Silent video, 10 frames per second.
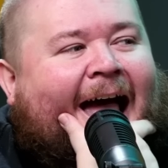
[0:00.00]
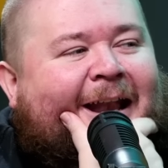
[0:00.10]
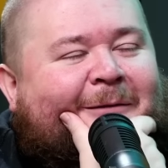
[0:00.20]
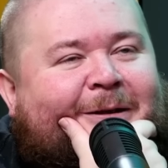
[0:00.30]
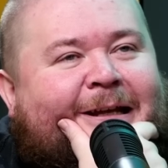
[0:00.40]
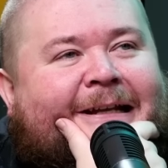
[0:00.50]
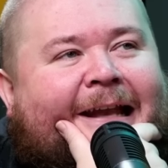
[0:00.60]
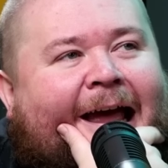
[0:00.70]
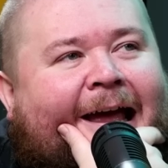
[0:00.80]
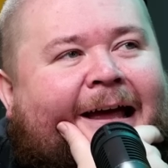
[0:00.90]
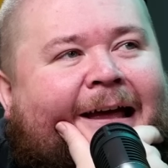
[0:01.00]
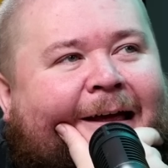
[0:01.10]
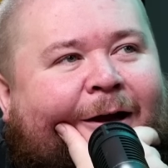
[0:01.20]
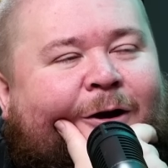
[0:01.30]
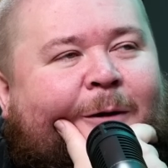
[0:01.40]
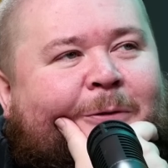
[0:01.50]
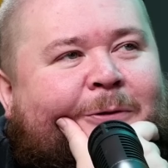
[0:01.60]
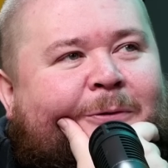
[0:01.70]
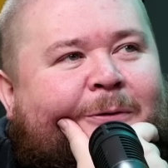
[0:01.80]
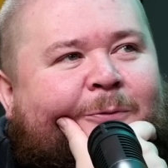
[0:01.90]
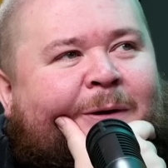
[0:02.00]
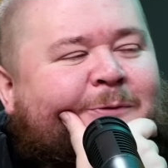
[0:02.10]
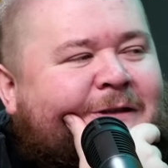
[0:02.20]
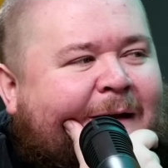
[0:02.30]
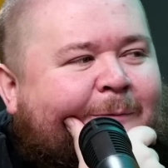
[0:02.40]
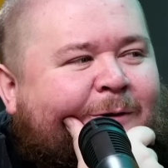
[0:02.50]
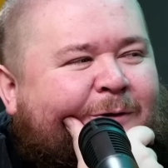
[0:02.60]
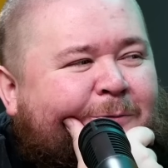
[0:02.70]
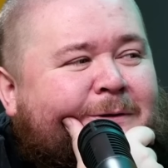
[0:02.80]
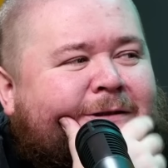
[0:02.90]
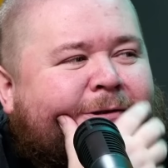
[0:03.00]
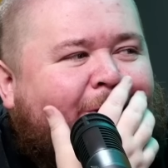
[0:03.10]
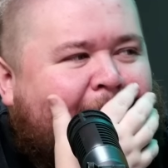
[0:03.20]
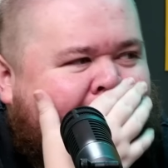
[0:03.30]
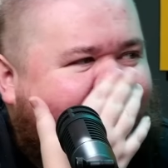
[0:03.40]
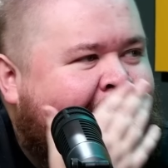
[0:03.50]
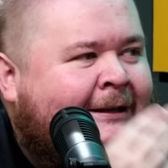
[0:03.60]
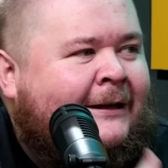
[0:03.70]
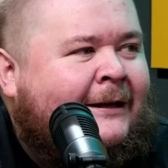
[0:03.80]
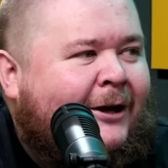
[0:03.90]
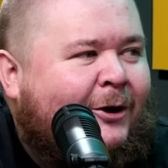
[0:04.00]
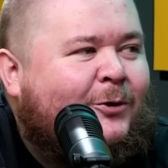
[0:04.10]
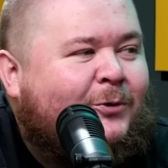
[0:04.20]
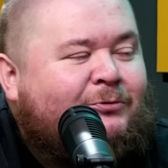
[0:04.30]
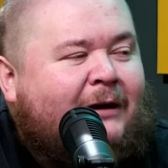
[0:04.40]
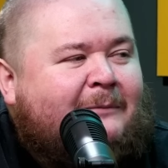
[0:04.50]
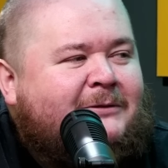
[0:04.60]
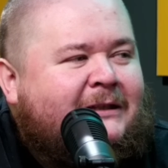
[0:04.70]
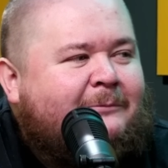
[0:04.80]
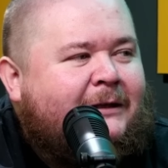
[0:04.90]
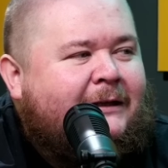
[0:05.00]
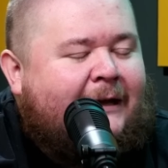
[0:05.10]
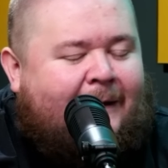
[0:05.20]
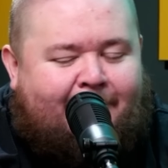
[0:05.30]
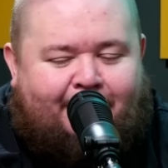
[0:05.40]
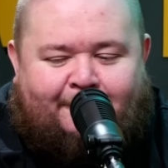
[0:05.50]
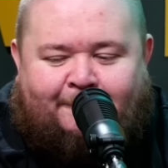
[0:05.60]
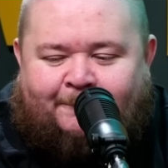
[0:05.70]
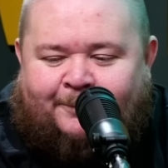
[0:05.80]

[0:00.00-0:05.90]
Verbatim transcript: And I made uh, a couple. When was that? About two weeks ago. Now I made a Gordon Ramsay. I oh. made um,